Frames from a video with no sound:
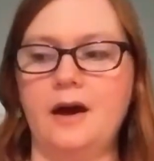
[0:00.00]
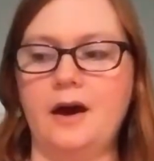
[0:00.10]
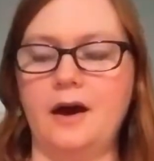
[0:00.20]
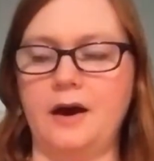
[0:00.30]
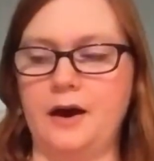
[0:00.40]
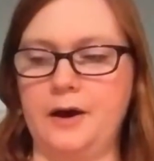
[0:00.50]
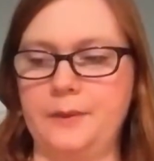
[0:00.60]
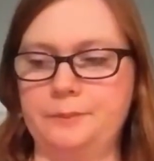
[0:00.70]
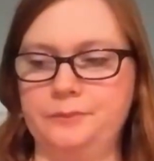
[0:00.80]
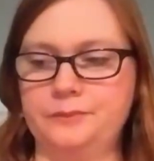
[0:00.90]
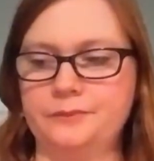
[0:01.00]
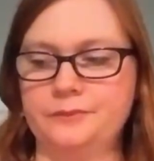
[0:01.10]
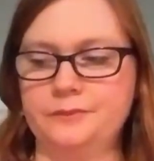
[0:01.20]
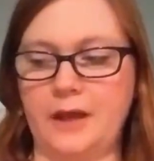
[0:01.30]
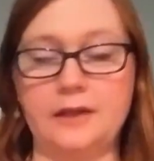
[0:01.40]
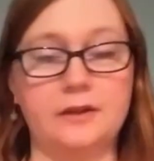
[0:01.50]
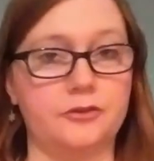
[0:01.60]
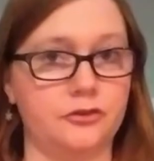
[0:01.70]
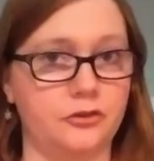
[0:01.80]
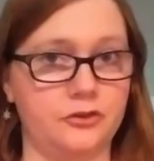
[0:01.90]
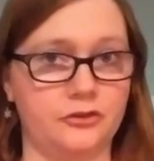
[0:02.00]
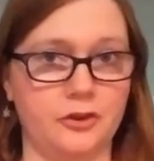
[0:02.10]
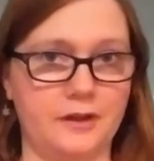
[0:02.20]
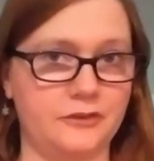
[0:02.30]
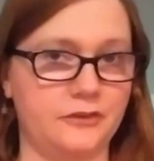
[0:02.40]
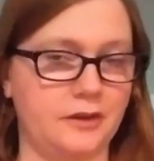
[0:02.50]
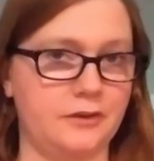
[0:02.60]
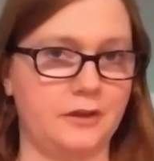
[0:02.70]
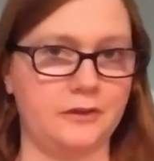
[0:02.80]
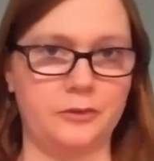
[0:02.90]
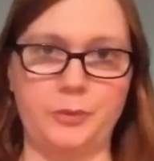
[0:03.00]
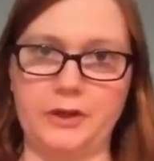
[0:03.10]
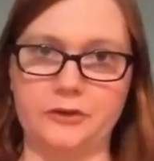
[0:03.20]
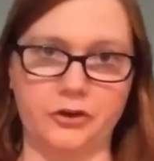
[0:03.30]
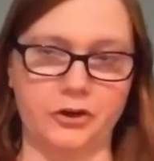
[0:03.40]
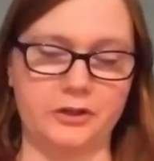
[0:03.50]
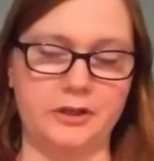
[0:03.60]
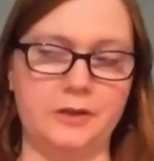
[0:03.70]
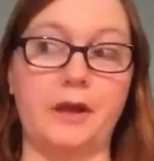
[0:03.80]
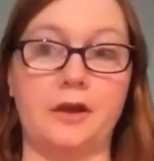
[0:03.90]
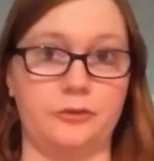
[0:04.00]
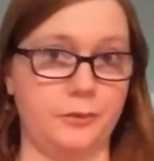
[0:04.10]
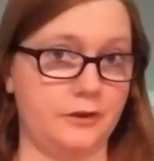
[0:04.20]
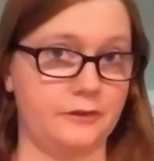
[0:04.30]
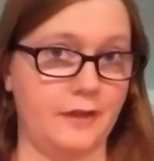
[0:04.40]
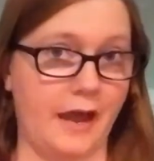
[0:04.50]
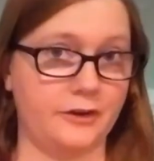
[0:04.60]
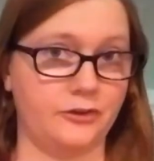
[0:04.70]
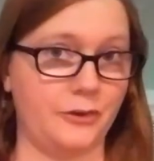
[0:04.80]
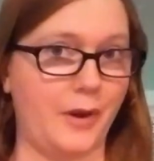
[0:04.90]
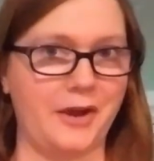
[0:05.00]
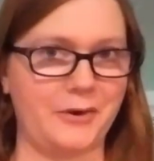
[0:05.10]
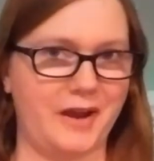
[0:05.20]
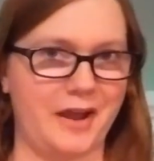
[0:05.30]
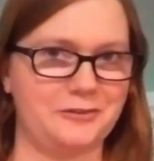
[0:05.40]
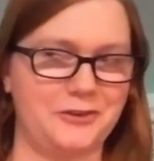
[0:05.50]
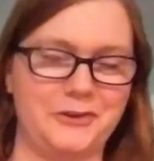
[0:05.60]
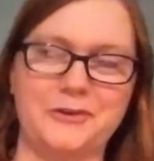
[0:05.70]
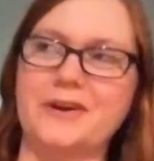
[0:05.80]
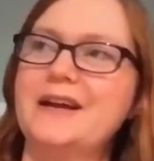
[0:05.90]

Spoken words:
I love a traditional Thanksgiving, the big turkey. My husband does that, so I don't have to.